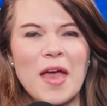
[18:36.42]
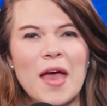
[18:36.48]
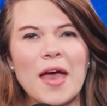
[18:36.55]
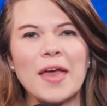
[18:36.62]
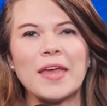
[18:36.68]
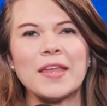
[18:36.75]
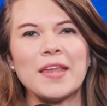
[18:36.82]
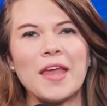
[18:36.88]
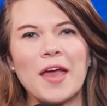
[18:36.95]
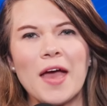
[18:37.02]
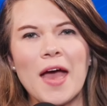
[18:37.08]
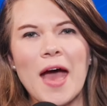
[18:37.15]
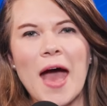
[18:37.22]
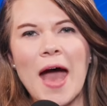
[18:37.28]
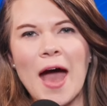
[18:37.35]
And
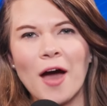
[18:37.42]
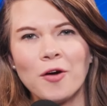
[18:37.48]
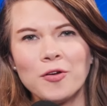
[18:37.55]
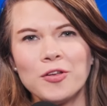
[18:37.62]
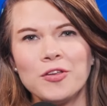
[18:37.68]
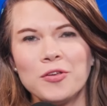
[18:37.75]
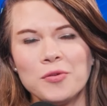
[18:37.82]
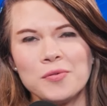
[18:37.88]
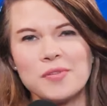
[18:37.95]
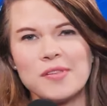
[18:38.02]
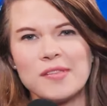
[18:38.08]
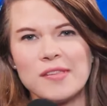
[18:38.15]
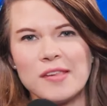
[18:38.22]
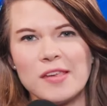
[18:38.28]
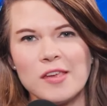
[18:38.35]
how do you
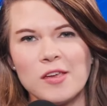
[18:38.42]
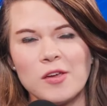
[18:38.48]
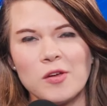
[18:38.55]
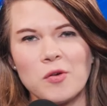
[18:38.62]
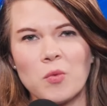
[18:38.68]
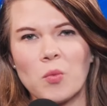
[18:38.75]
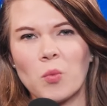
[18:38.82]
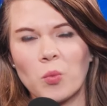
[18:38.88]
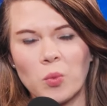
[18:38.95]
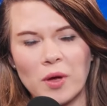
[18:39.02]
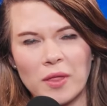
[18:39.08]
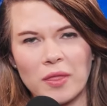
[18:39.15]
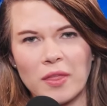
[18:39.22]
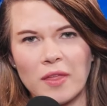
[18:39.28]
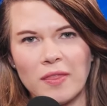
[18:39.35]
see
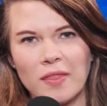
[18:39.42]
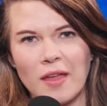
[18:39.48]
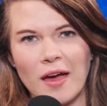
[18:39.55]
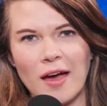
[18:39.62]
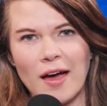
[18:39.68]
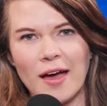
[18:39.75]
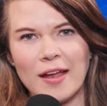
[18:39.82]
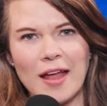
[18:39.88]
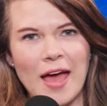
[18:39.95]
within that,